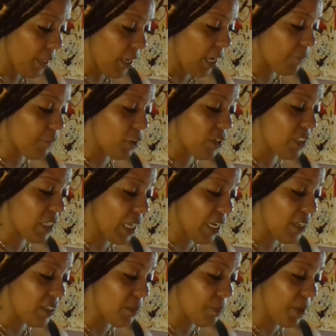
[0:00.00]
if you're
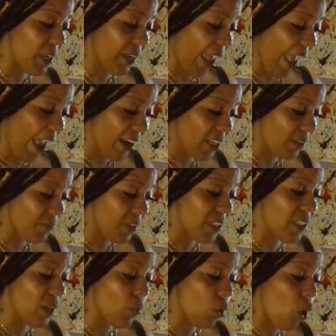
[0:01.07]
scared to be an
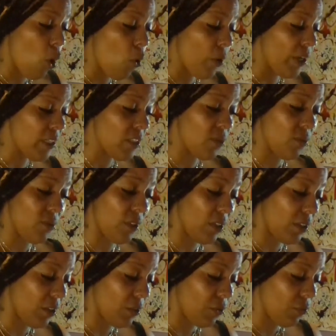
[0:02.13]
activist, then go into the
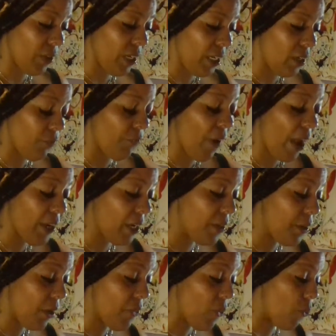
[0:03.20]
degree, find
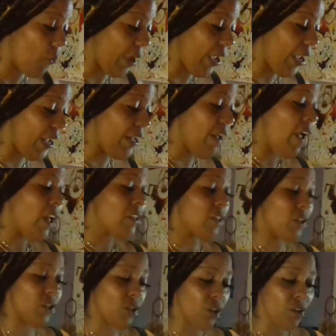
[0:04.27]
another way to
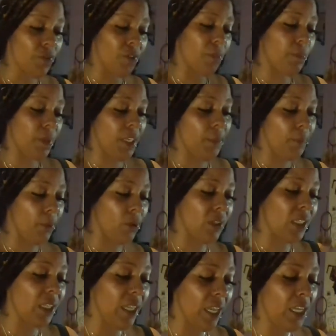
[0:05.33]
serve the people,
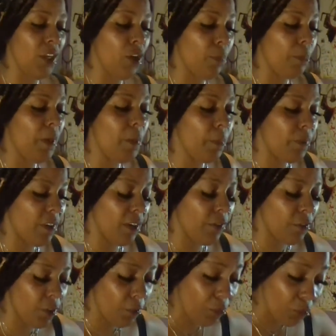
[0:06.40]
to let your people, to,
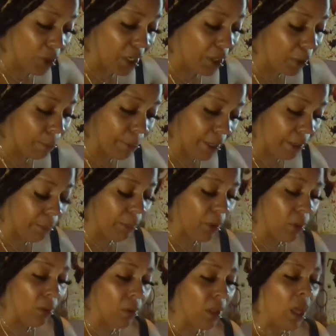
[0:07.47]
to free your
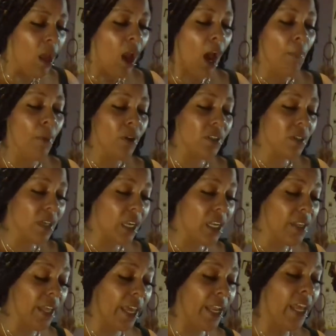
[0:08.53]
people. I'm also
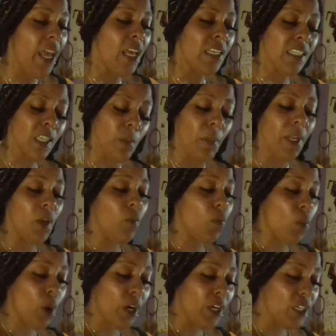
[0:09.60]
getting that somebody
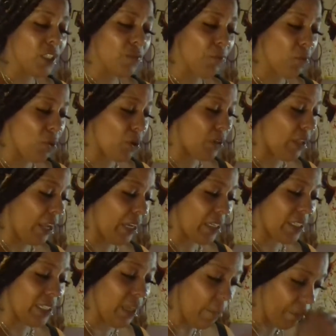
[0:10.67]
works for like
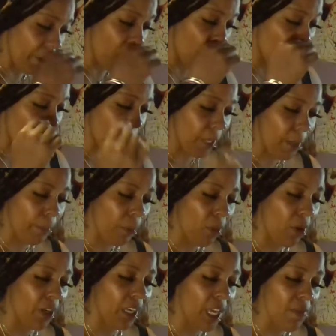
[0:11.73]
something where people
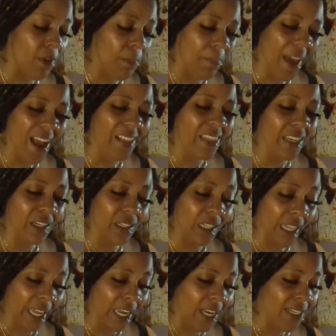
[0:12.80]
are giving back their
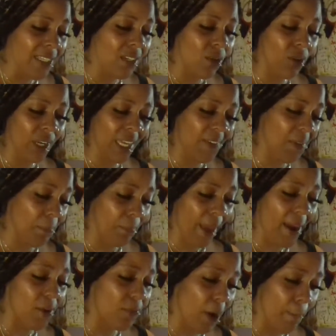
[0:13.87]
land or giving
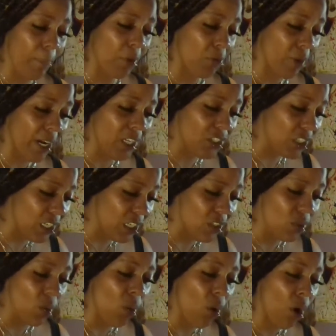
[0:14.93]
back reparations
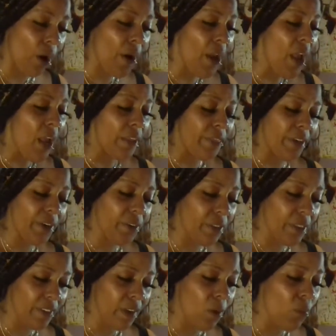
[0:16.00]
or there
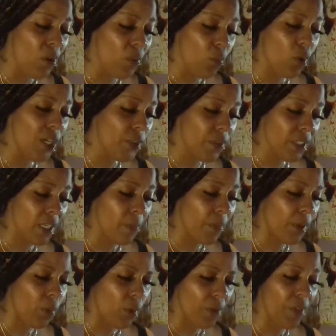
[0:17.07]
someone works for
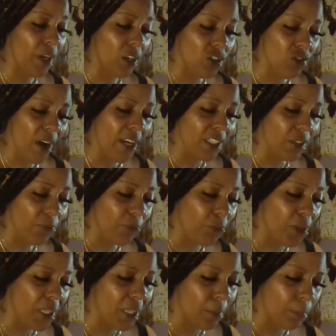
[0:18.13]
something where they are trying to
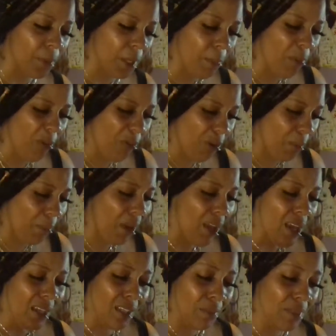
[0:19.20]
free their people from
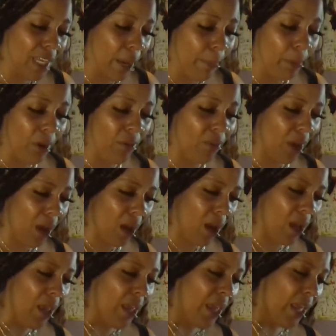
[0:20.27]
some type of
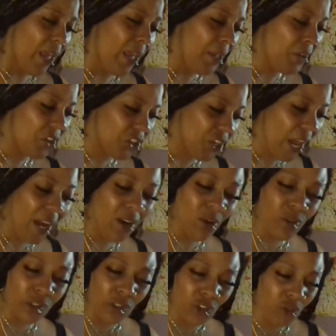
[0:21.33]
uh, and
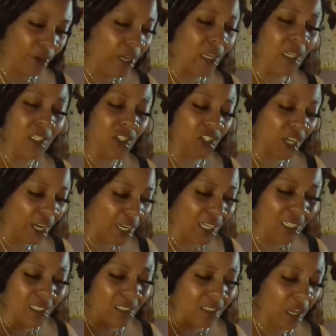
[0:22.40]
shackles and train
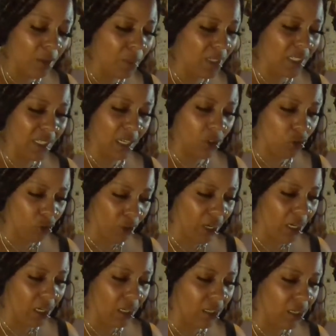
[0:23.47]
chains. I was about to say
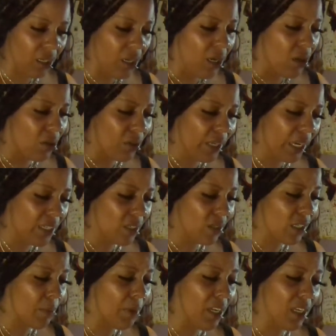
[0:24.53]
train. Okay, so
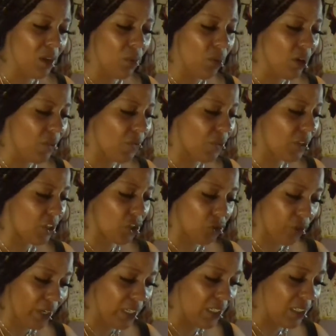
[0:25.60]
somebody could work for the
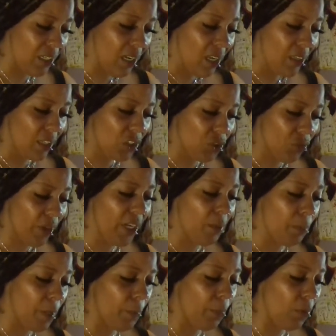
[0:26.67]
train, the train
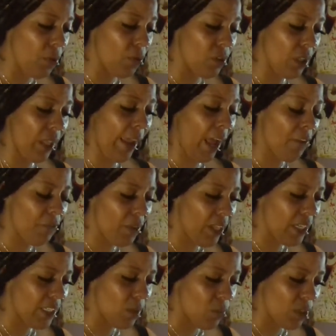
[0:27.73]
people. Like I feel
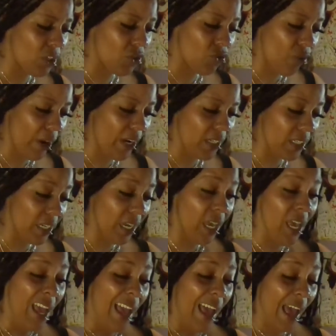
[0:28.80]
like someone is trying to
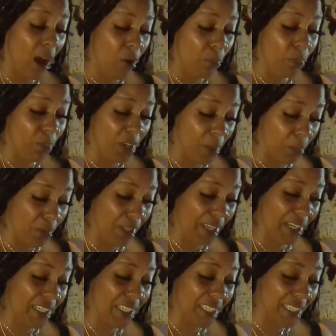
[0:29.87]
help people
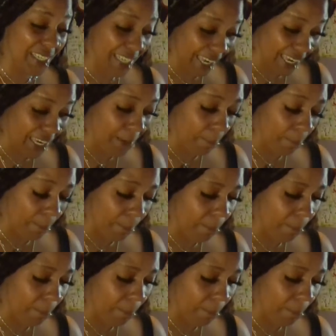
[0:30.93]
escape,